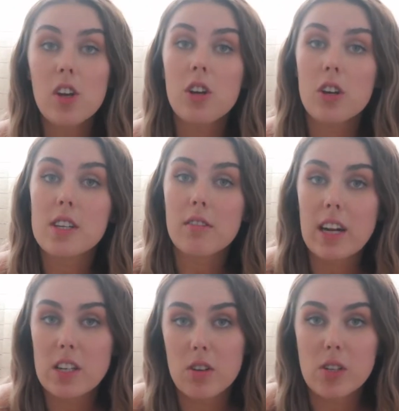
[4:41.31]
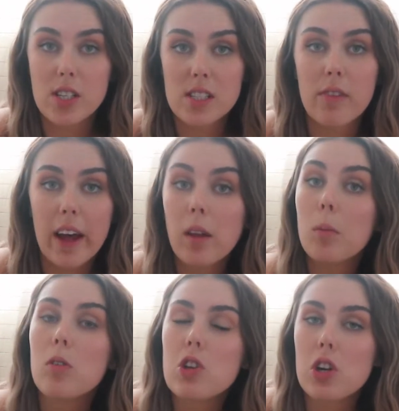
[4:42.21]
you use the resources
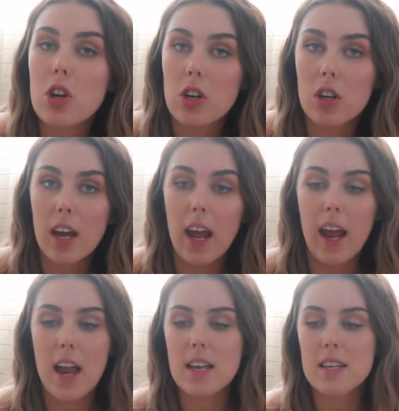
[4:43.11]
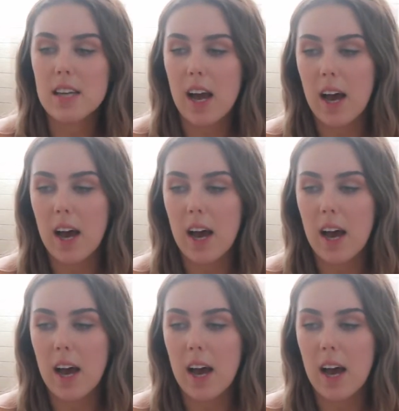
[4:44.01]
available to you and